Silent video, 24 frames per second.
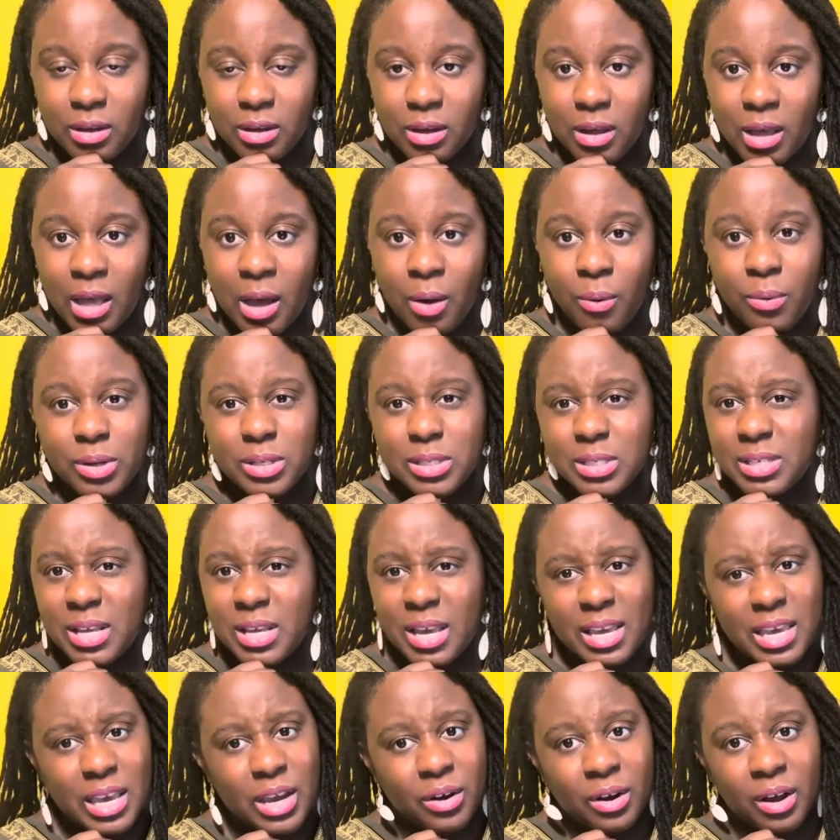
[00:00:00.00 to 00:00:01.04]
I wouldn't say
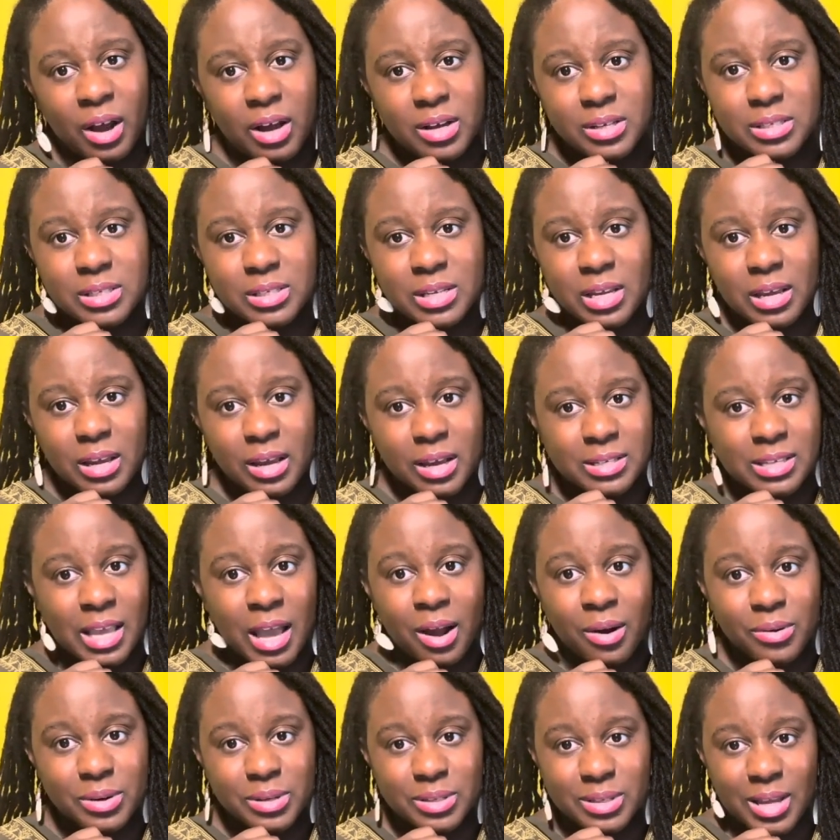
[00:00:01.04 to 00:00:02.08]
curiosity, because
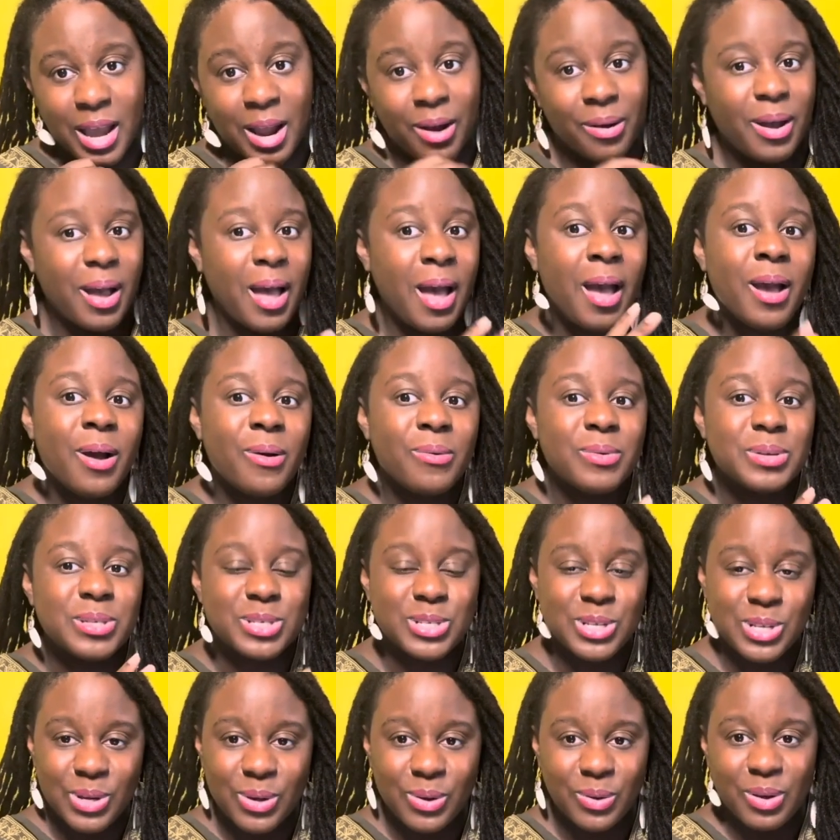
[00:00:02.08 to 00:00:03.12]
I always
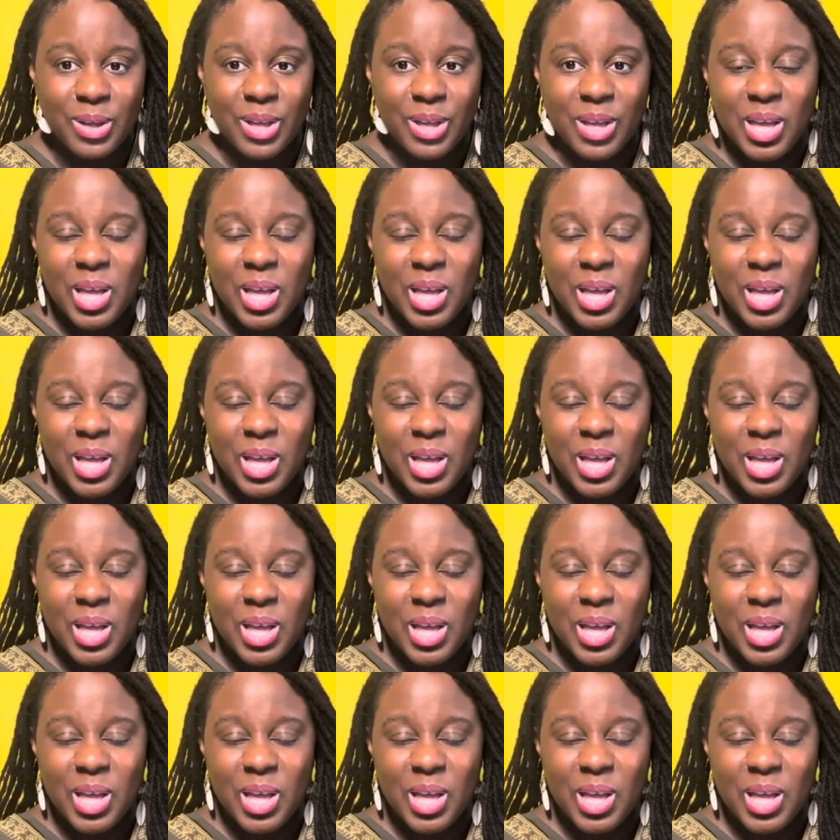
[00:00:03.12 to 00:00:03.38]
knew,